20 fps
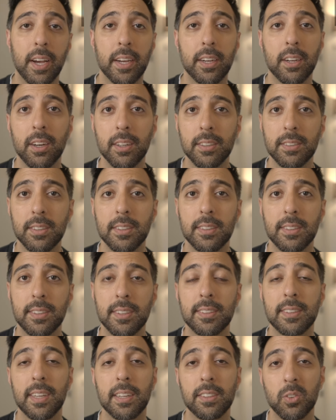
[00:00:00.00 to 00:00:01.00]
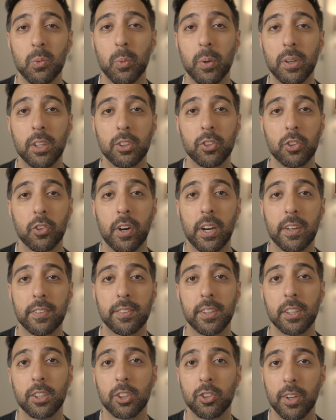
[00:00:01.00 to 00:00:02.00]
I got 6,100
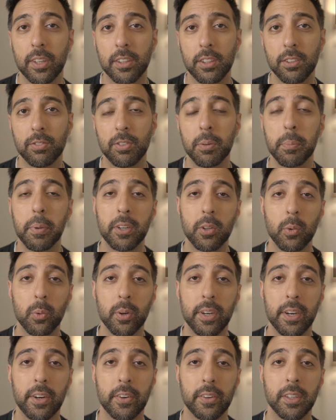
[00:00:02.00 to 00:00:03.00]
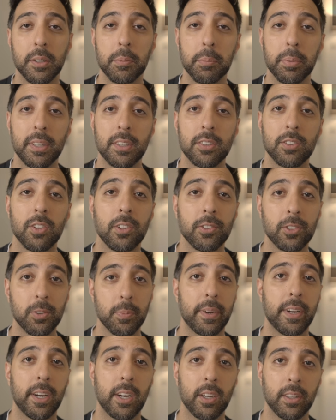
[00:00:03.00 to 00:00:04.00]
grafts extracted from my donor area and placed onto
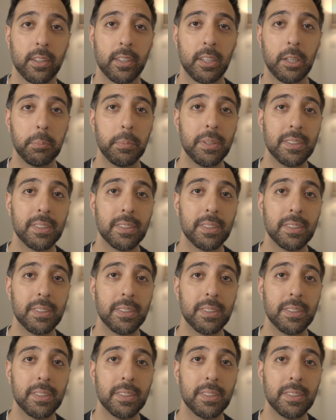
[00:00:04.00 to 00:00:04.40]
my hairline and